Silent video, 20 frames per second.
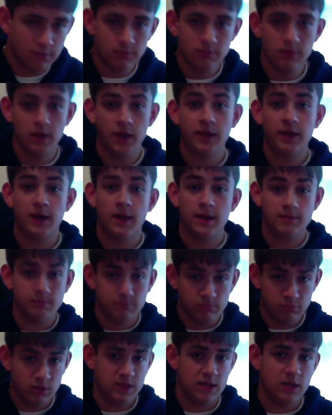like I
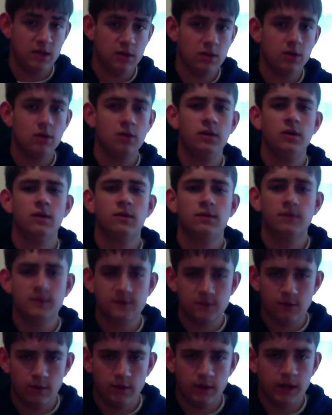presented earlier, the
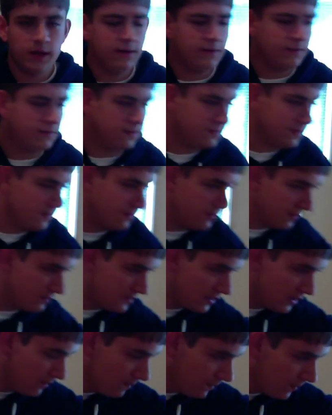Skullcandy 50/50.